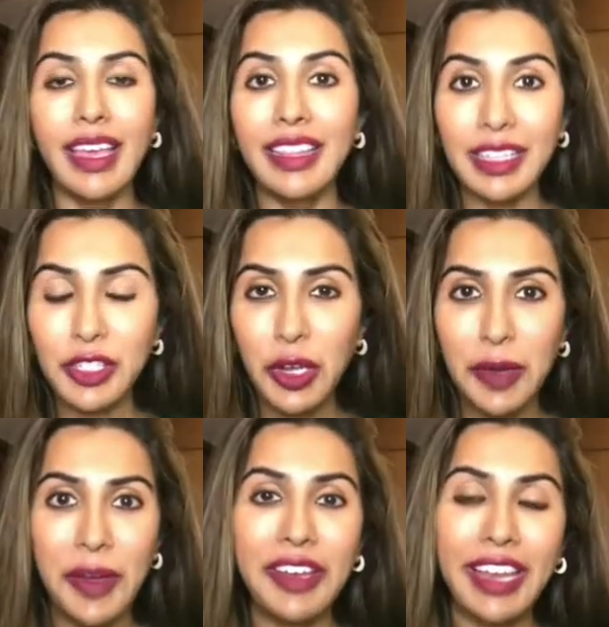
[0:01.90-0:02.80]
Let's talk
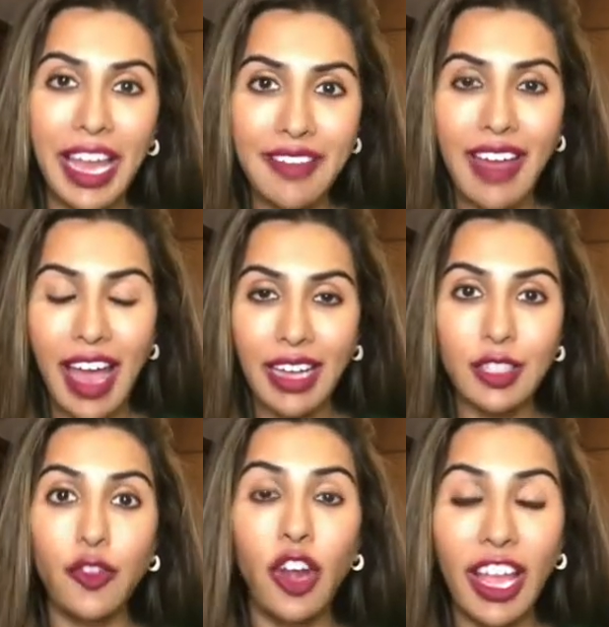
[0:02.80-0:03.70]
about life hacks
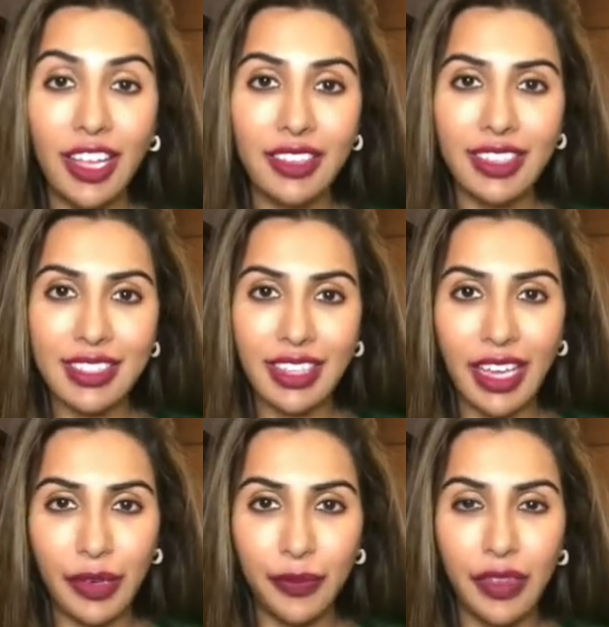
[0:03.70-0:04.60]
for healthy
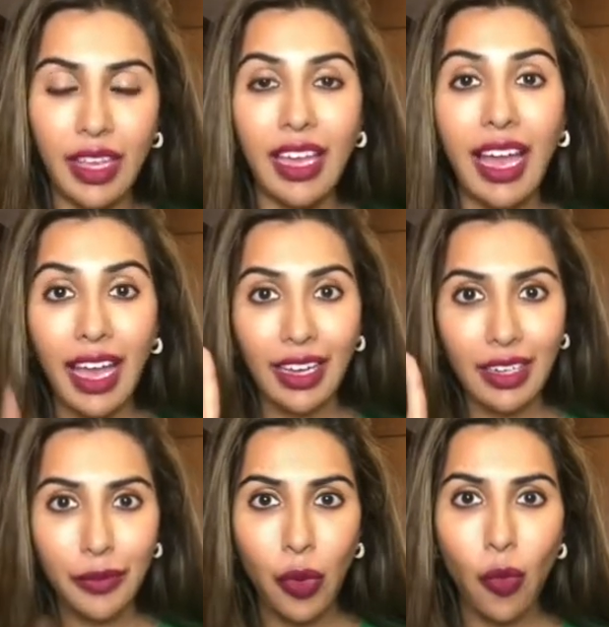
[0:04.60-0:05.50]
skin. Hack
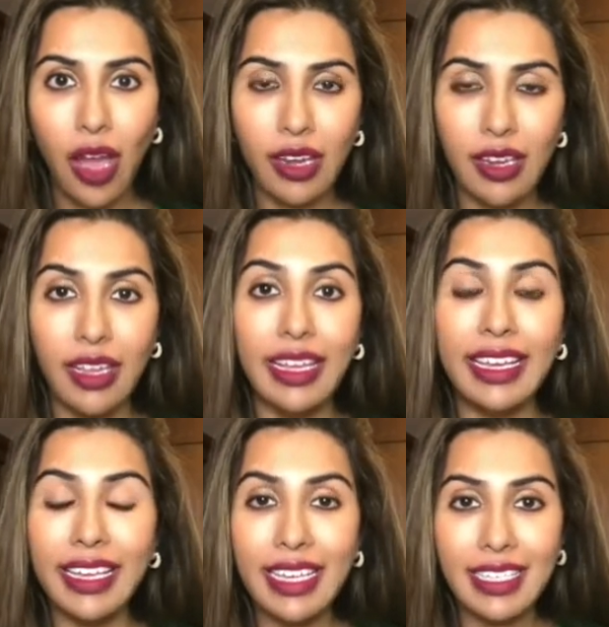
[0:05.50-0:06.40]
number 1,
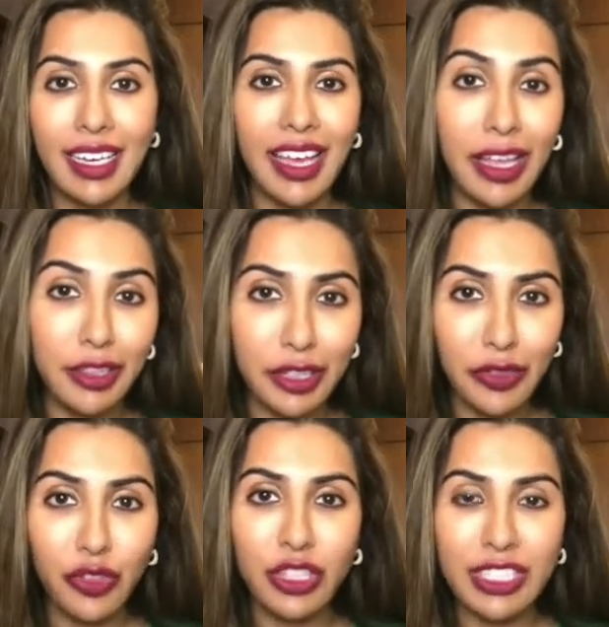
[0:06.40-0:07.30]
eat a healthy
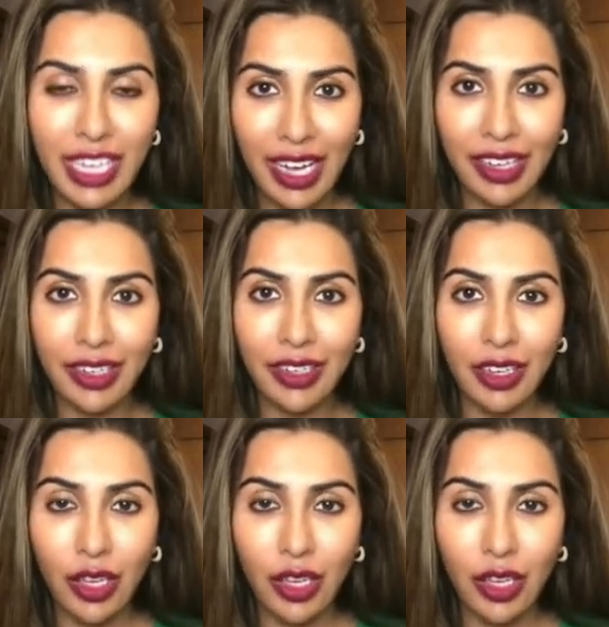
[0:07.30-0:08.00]
full diet.